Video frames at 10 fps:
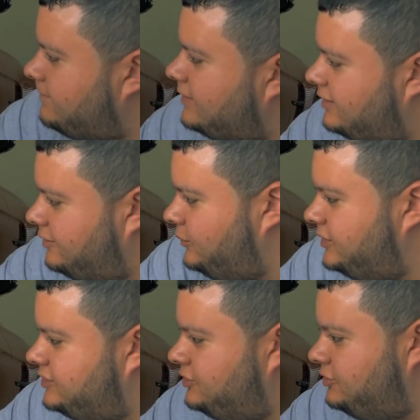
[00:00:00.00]
And then
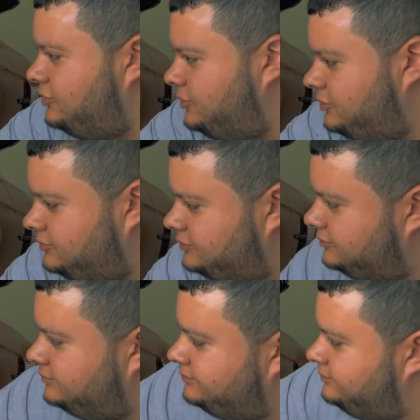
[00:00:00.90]
once you do
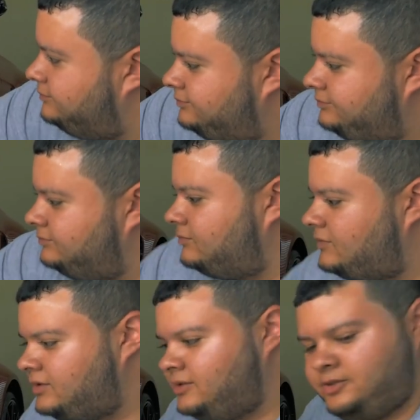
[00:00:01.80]

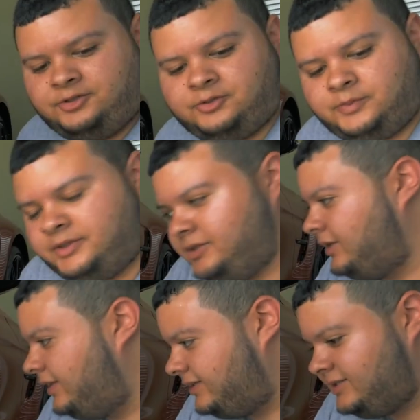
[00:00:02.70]
your wheel, I
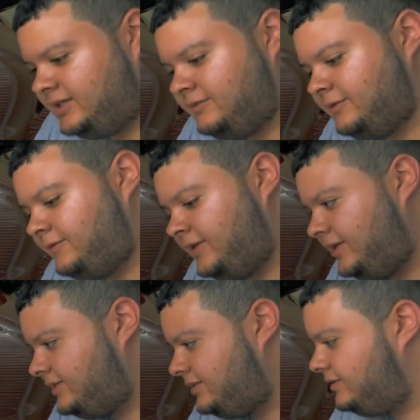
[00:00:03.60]
like to give the
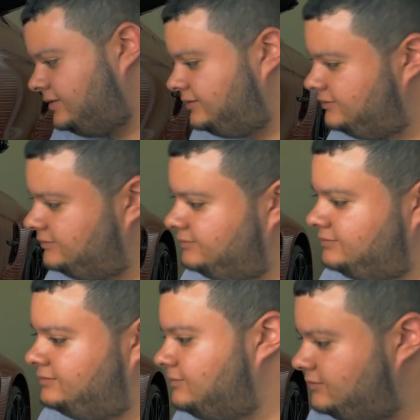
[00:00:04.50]
face
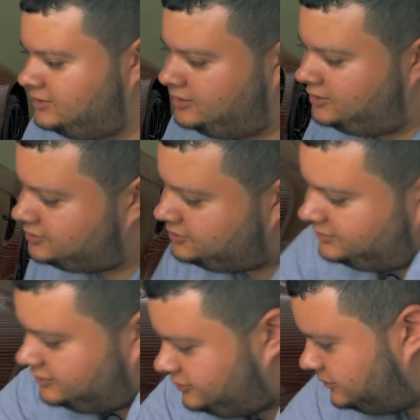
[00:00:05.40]
also a
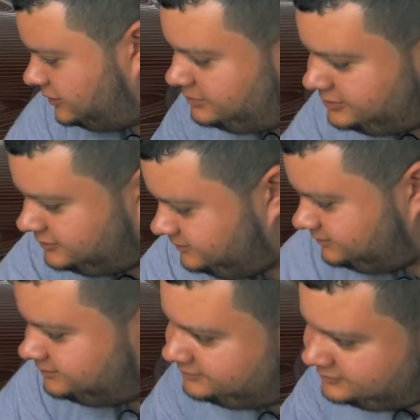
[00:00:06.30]
little rub
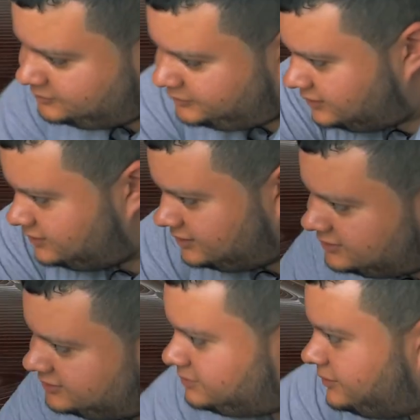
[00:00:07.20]
with the
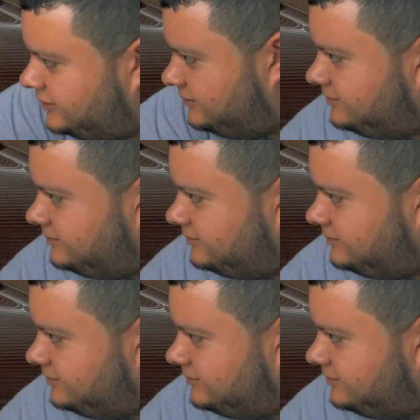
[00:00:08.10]
detail spray.